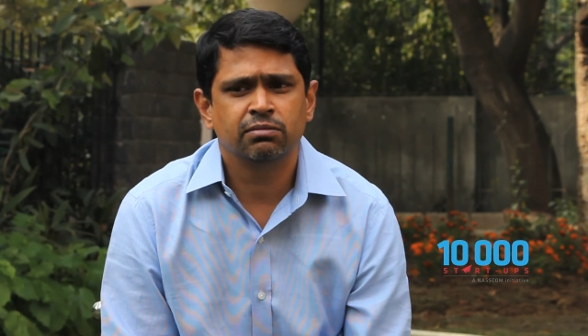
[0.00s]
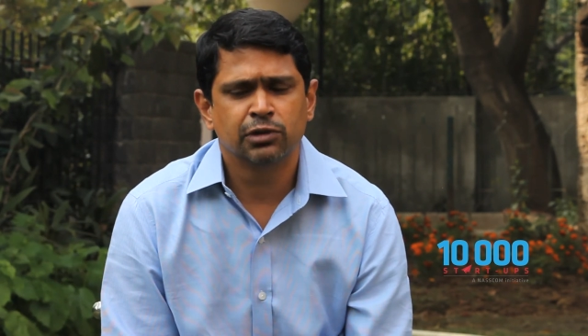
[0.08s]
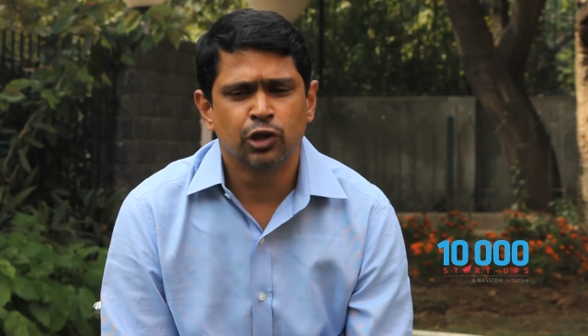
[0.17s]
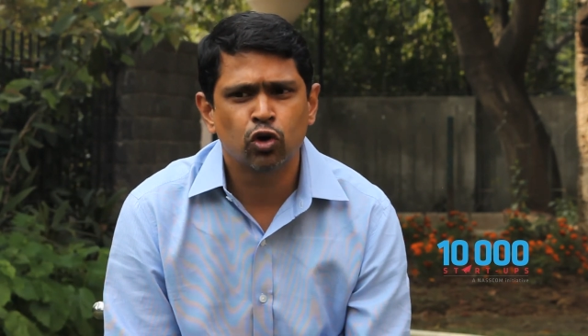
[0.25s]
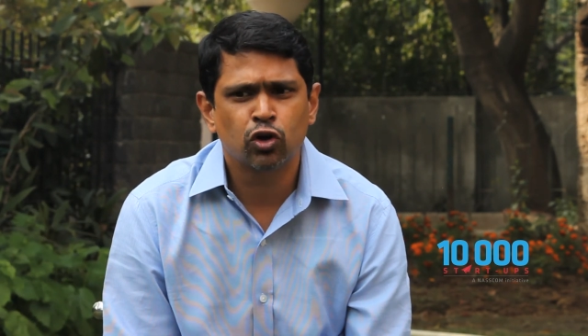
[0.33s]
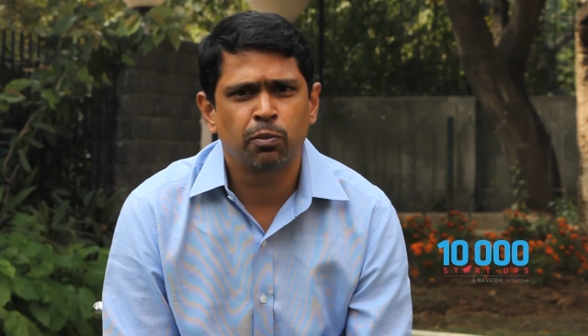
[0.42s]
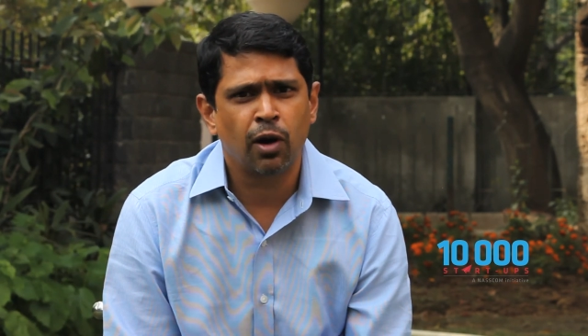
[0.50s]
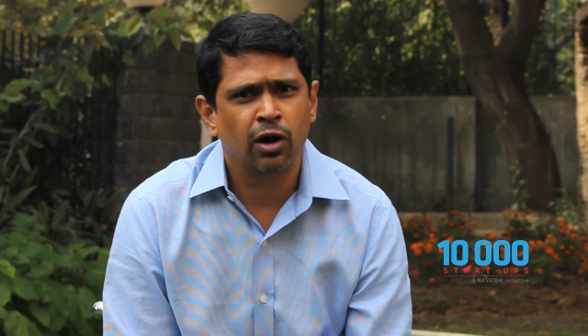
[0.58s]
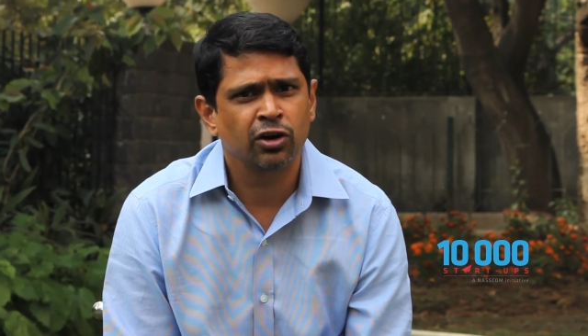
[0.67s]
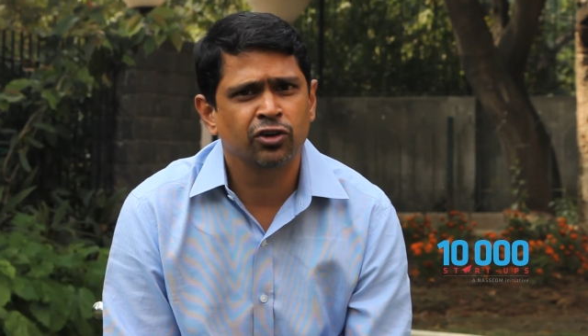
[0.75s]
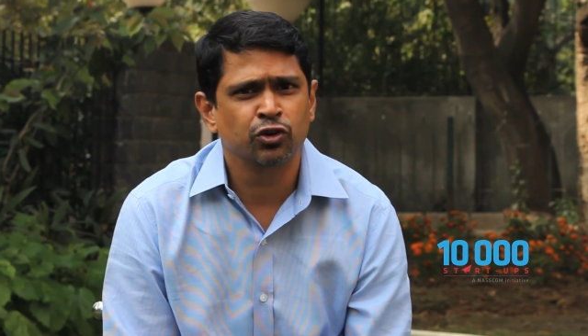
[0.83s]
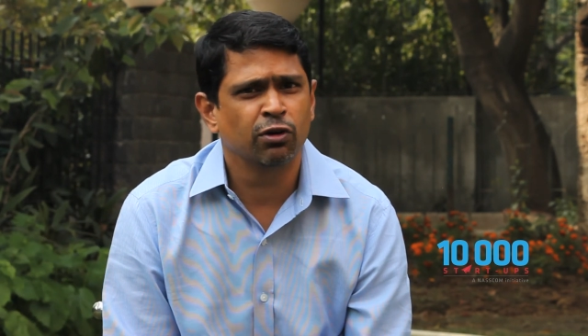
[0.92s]
local
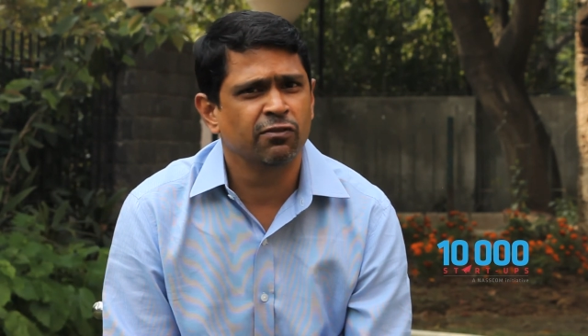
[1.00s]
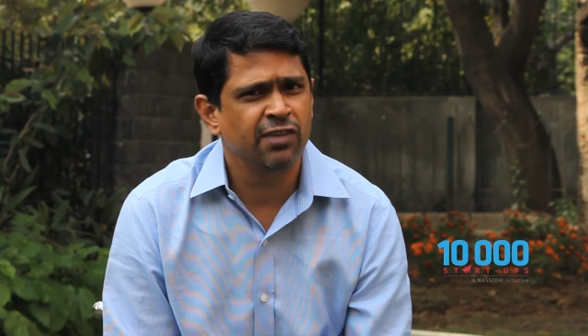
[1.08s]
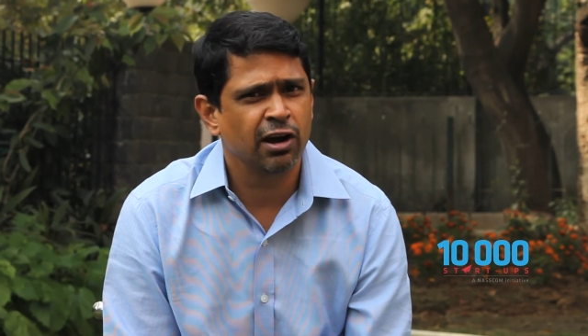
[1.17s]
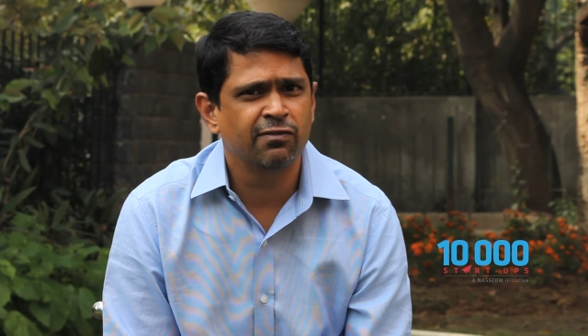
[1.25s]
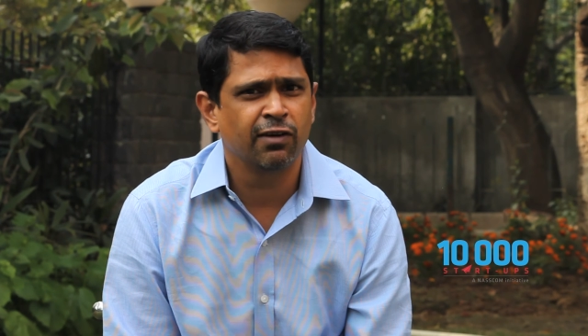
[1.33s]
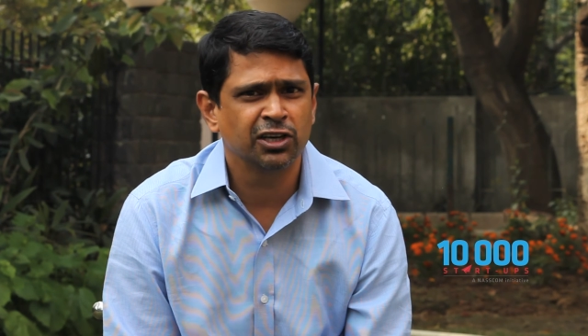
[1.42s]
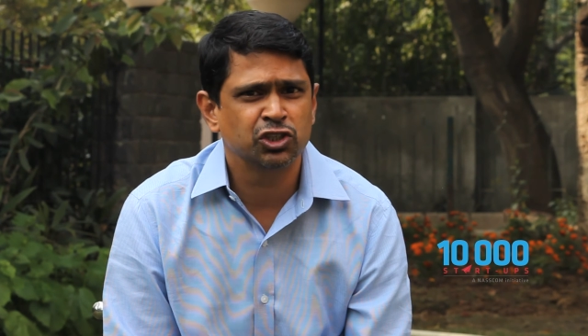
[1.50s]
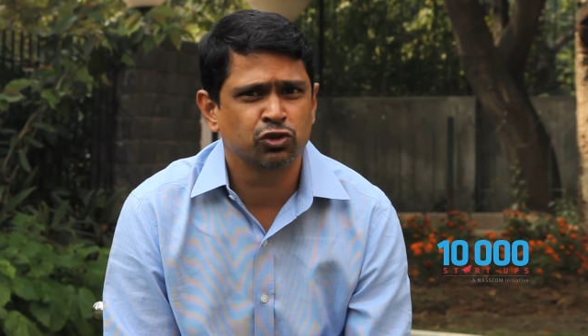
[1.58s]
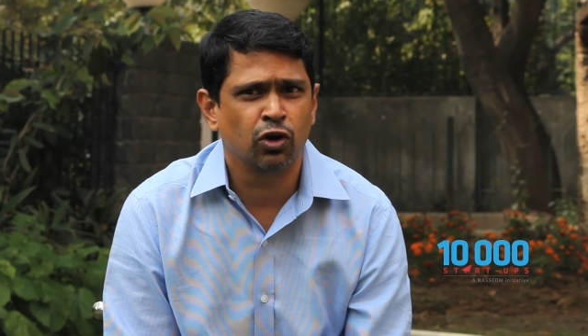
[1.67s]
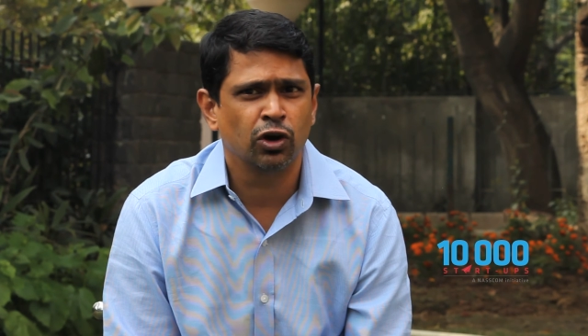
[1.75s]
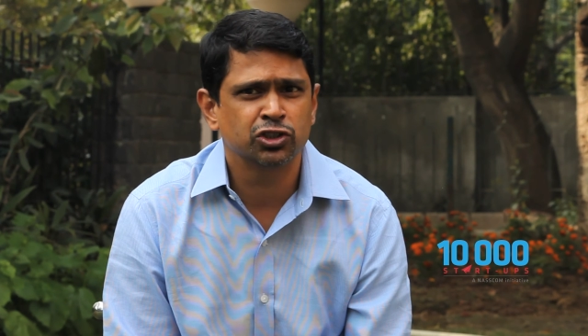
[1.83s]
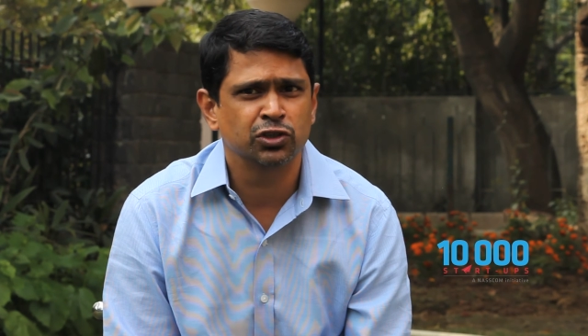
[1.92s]
partners who are very, very strong,